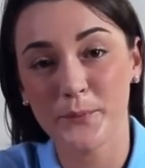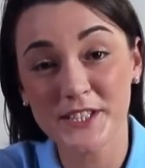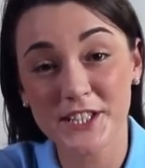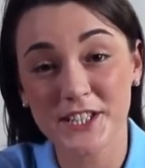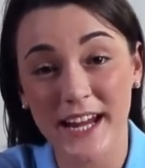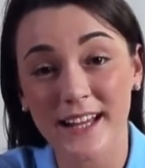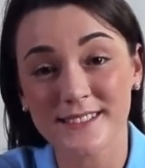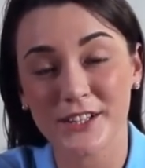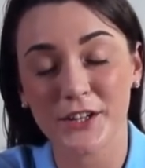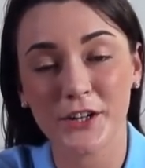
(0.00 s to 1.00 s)

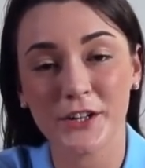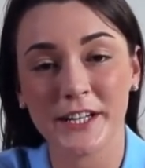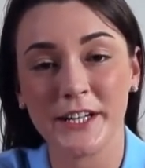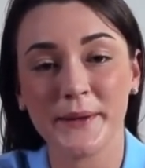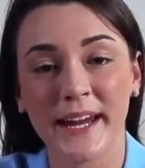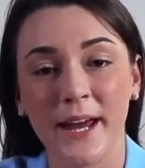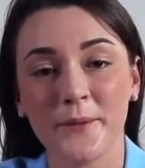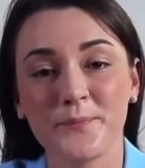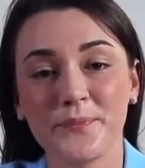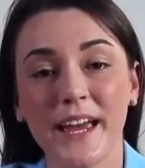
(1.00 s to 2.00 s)
britishgas.co.uk.